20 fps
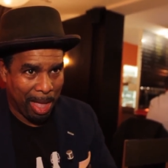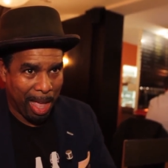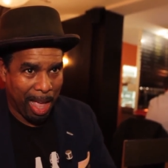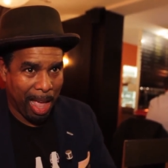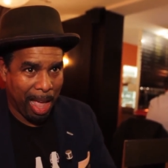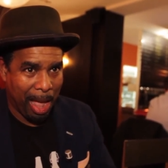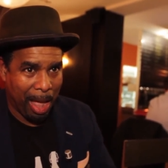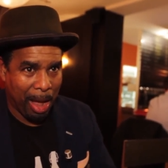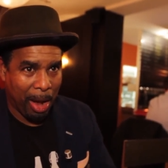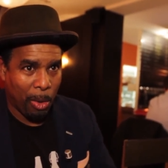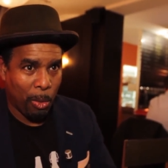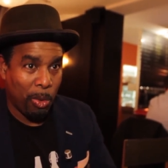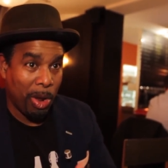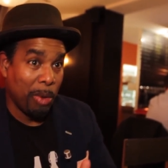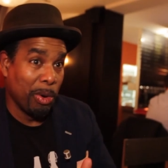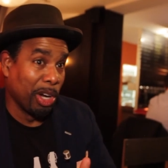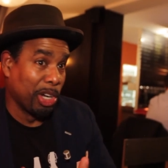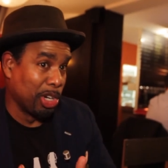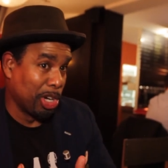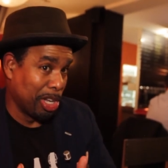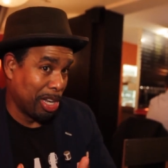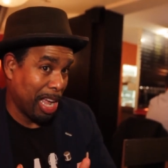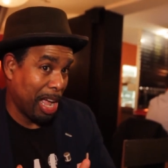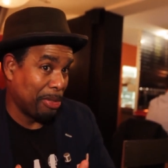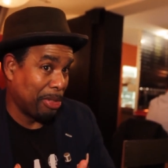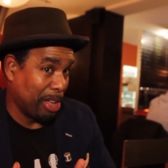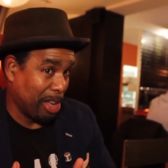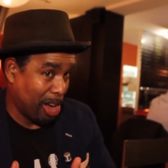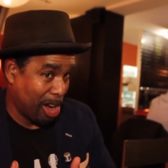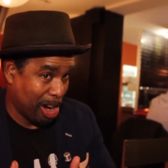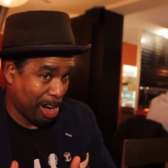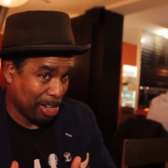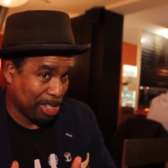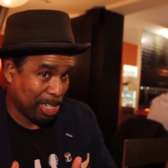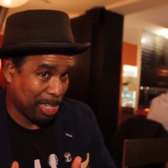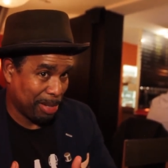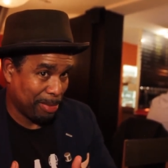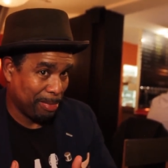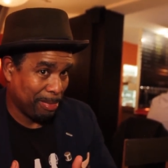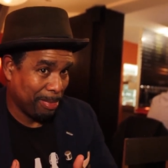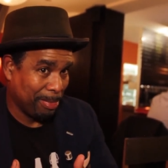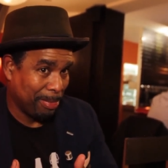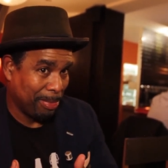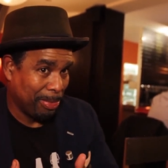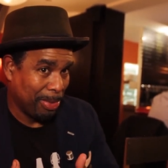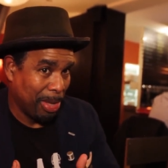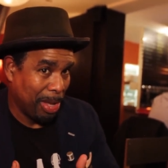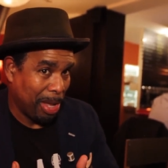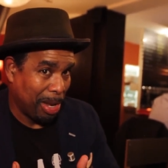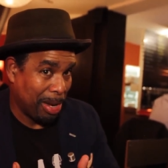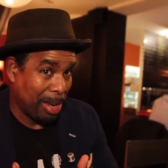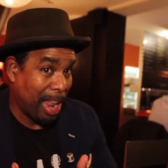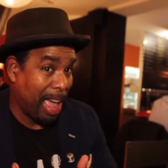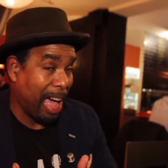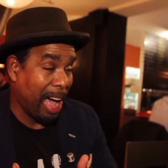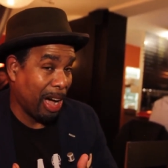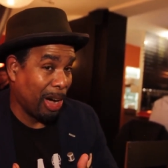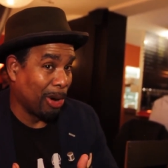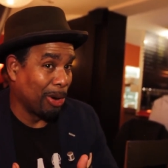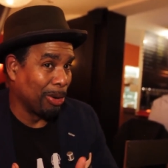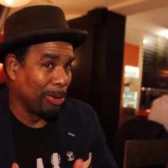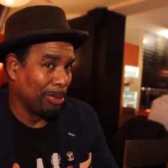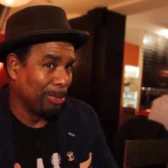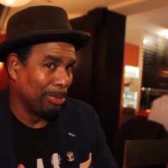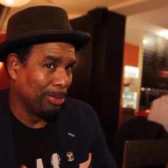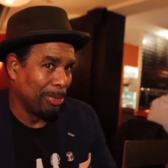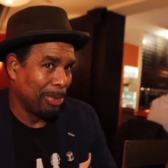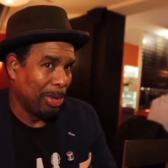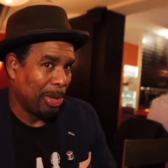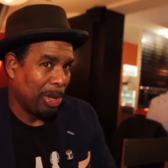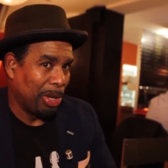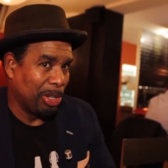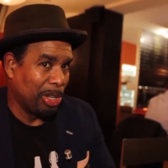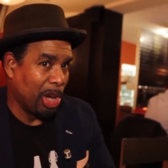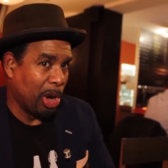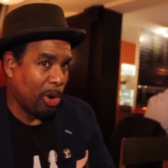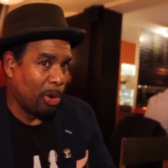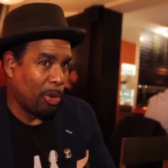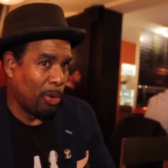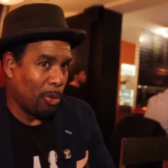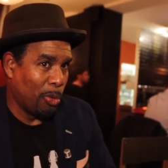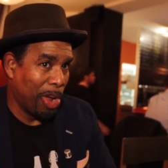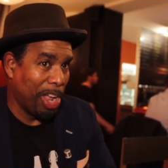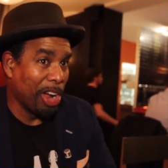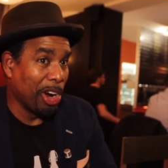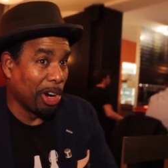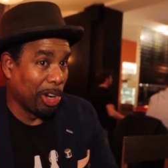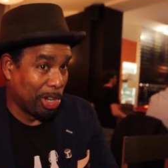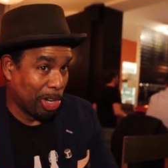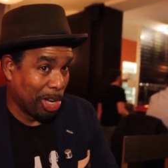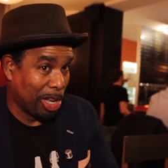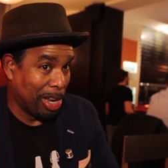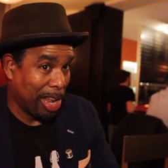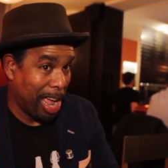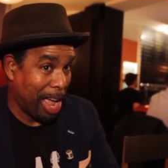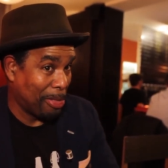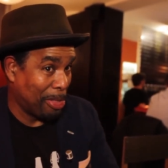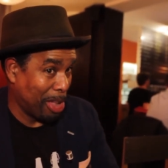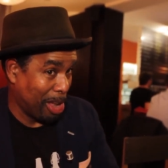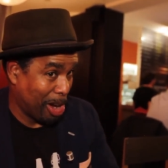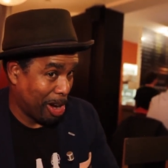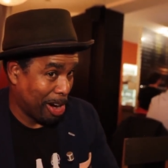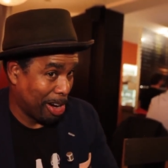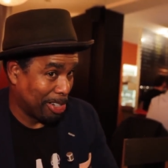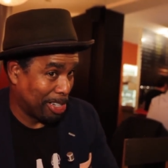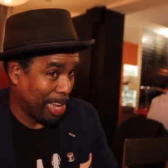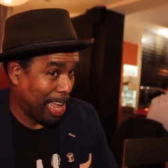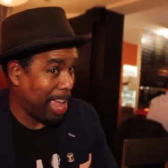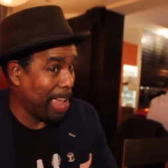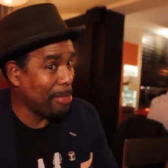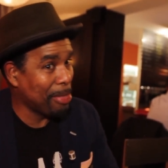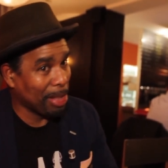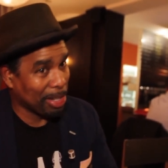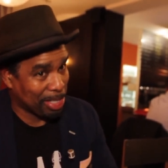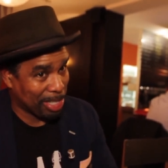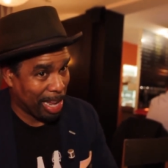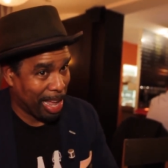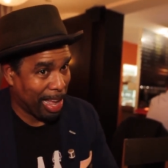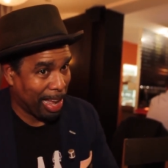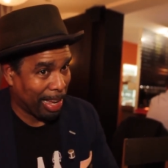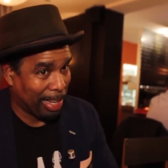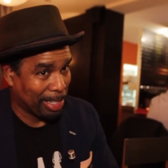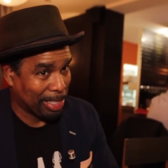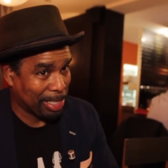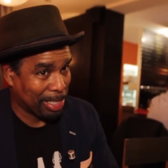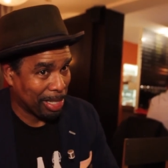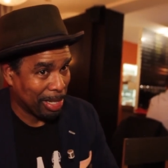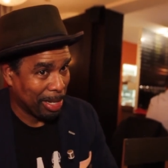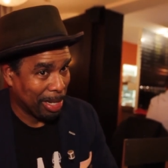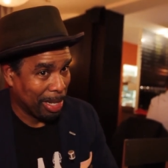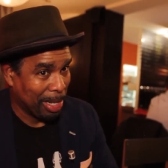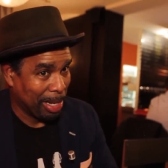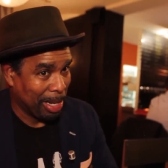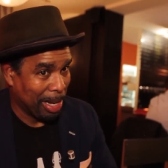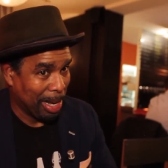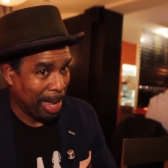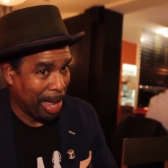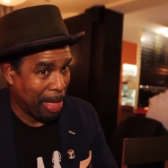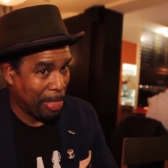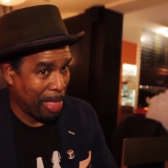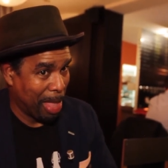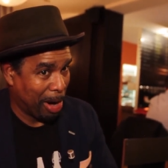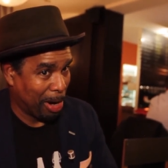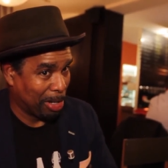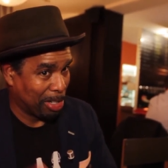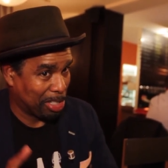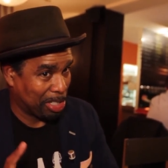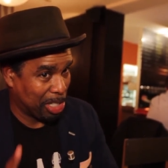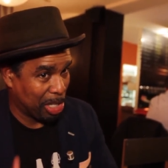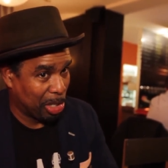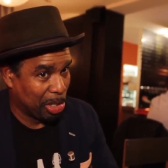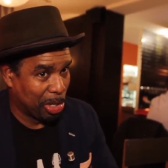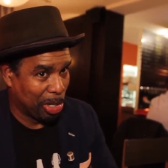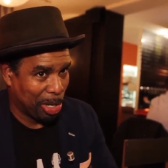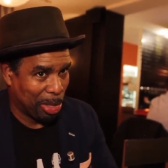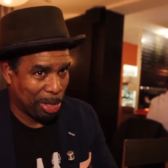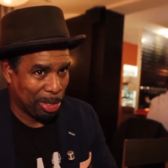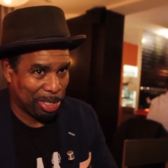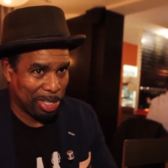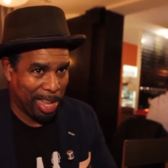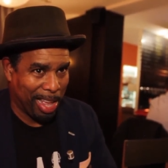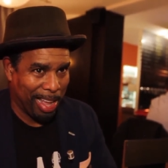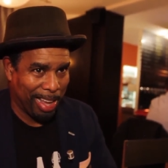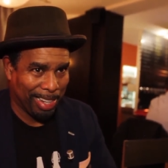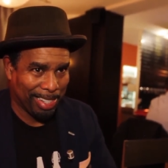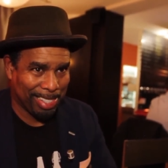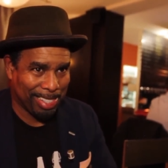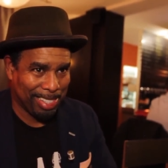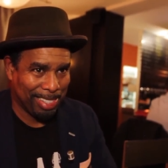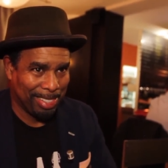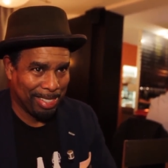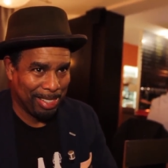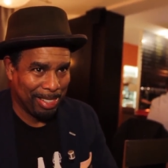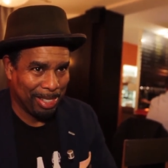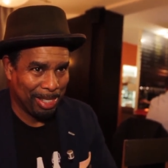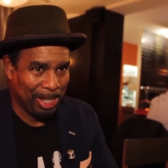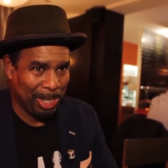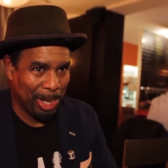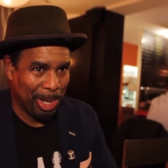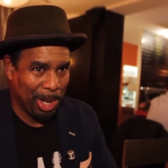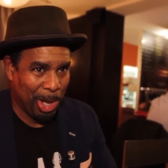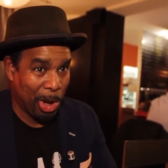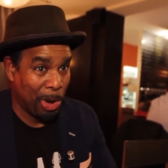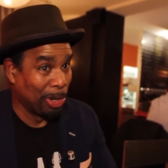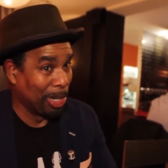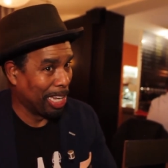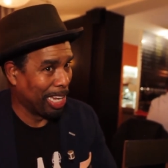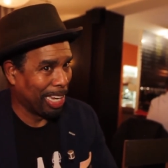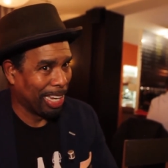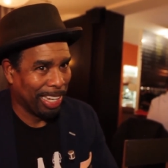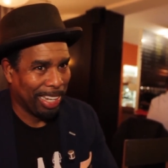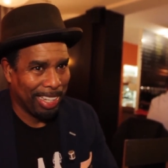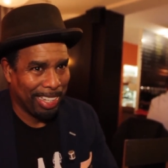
and we were good at the art. Now, you know, we are good at the art and the science, and they are still good at the science only.